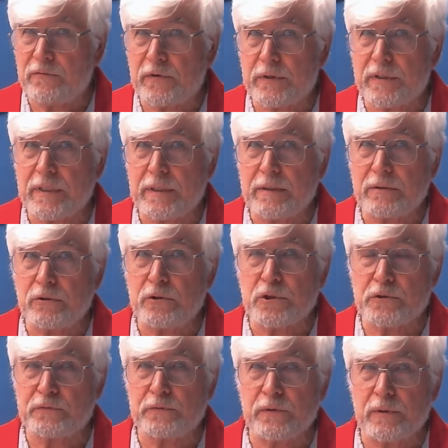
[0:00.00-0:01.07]
very
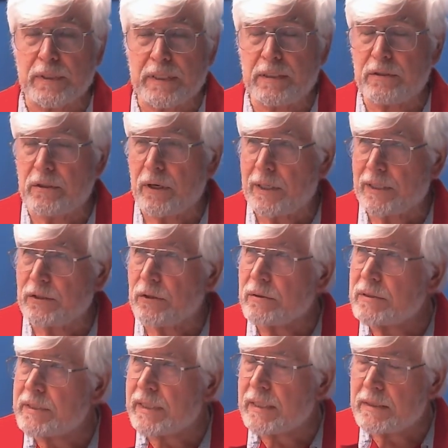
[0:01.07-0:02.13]
useful in
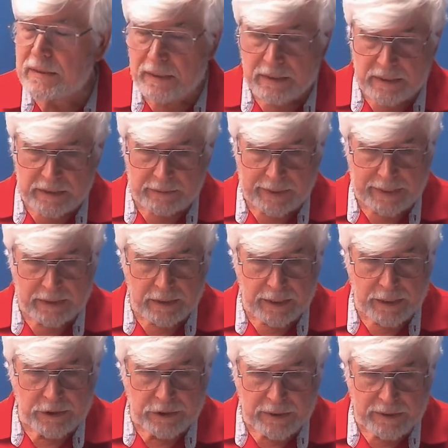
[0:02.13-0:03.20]
diagnostics in
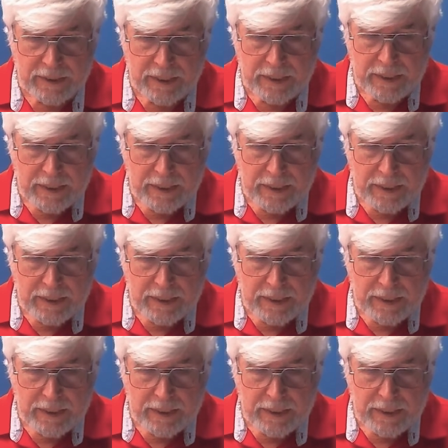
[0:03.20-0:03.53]
coagulation